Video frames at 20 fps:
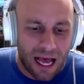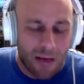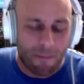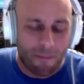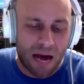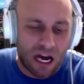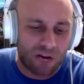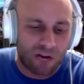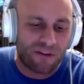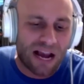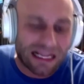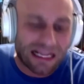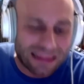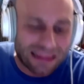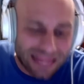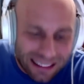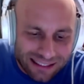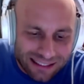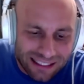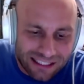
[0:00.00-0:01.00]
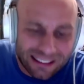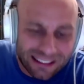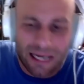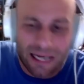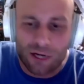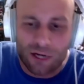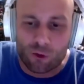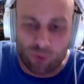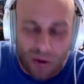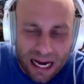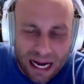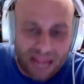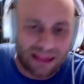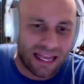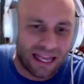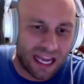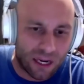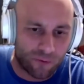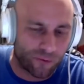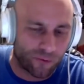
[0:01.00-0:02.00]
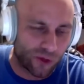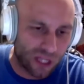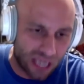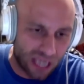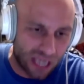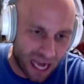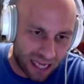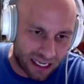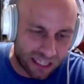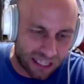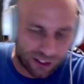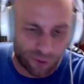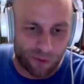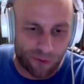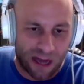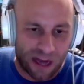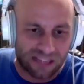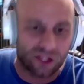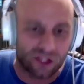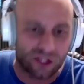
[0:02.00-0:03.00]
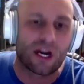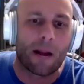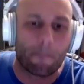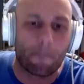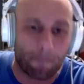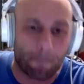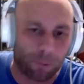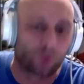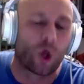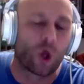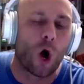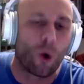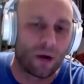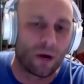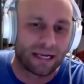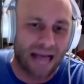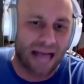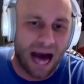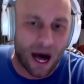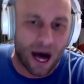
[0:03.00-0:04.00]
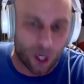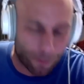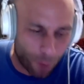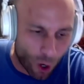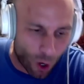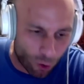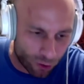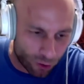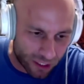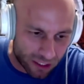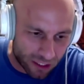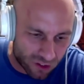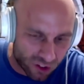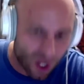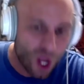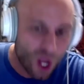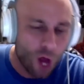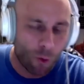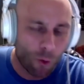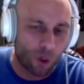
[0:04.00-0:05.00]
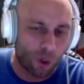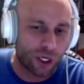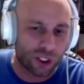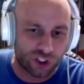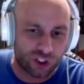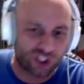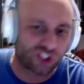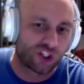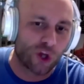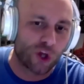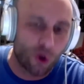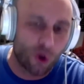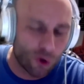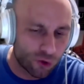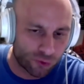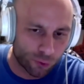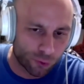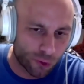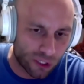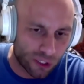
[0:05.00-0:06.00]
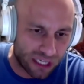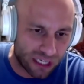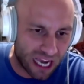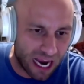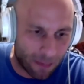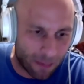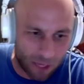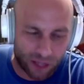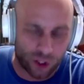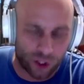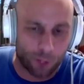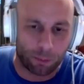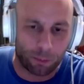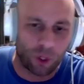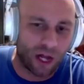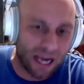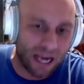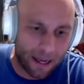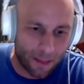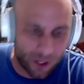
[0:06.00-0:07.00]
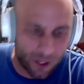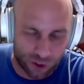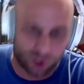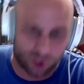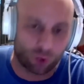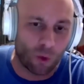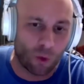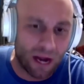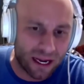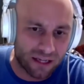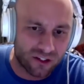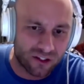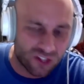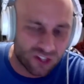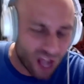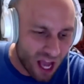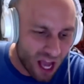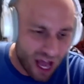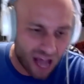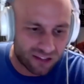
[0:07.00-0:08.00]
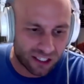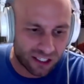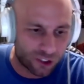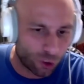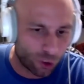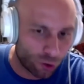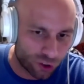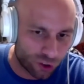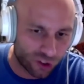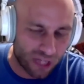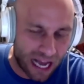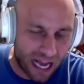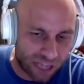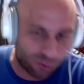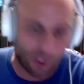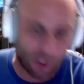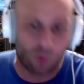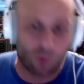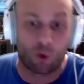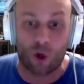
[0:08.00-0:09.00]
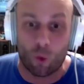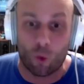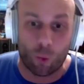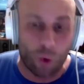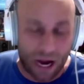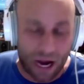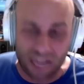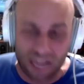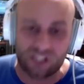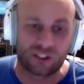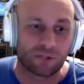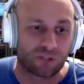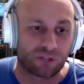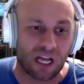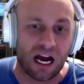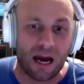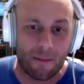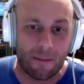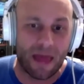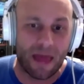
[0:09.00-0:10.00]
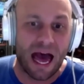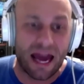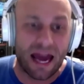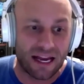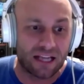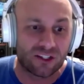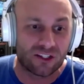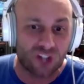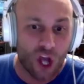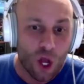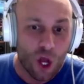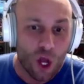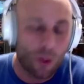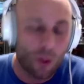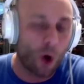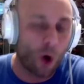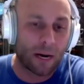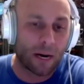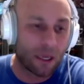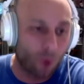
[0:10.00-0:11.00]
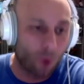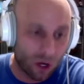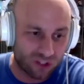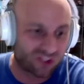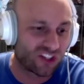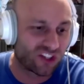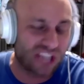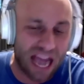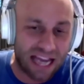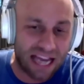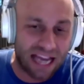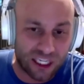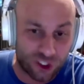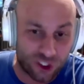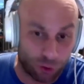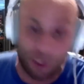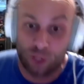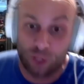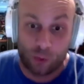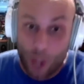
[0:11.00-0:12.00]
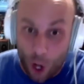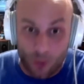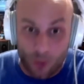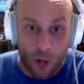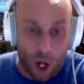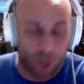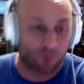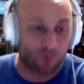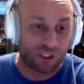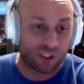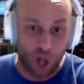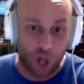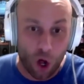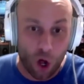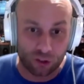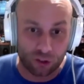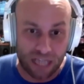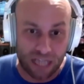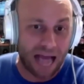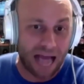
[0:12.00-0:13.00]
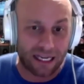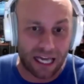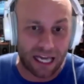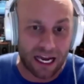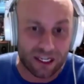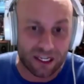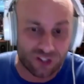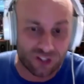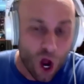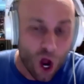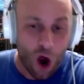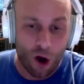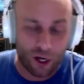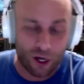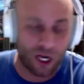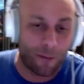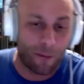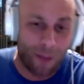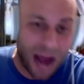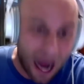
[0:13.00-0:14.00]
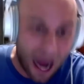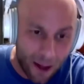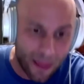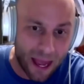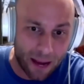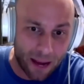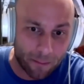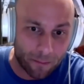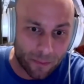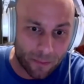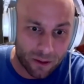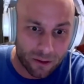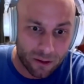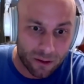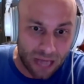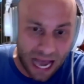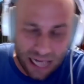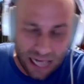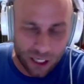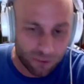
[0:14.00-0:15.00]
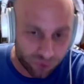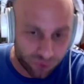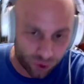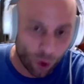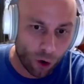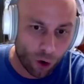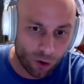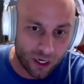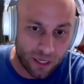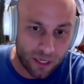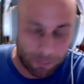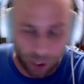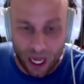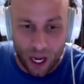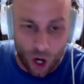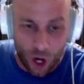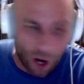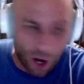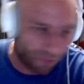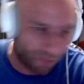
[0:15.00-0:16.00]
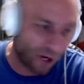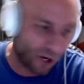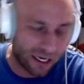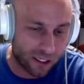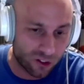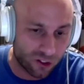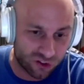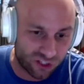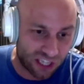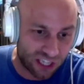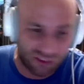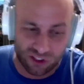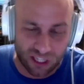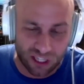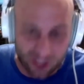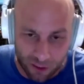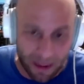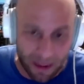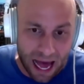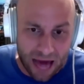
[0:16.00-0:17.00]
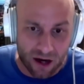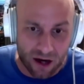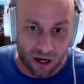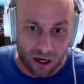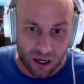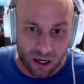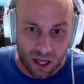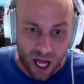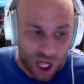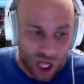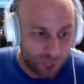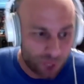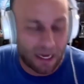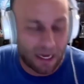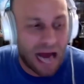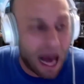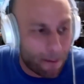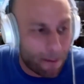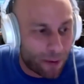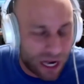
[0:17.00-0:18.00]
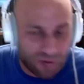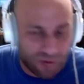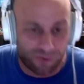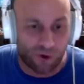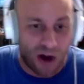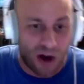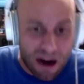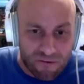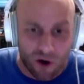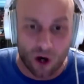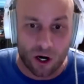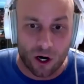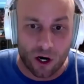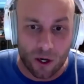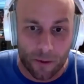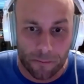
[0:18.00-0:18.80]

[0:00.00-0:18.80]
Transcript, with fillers: Matter of fact, this is a great thing for the Yankees, the fact that they're not blowing out opponents where you snooze through the game like they're playing the Twins. As I told you last week, what a waste of time that is. Nobody wants to see Yankees Twins. We all know the result. Yankees are going to pound them. End of story. Playoffs, regular season, doesn't matter. It's been happening forever.